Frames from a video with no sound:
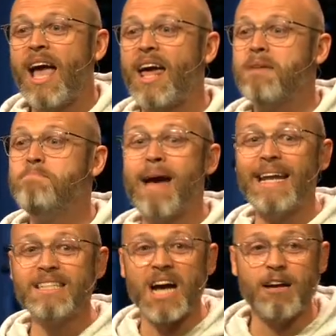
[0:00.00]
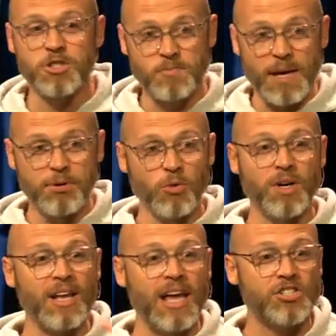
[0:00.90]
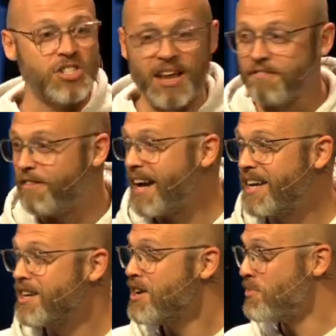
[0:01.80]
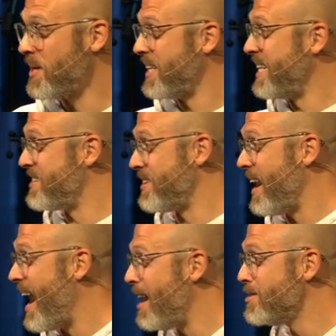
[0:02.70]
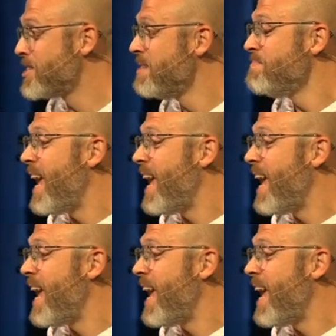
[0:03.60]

And many times people would just invite Willie into their house,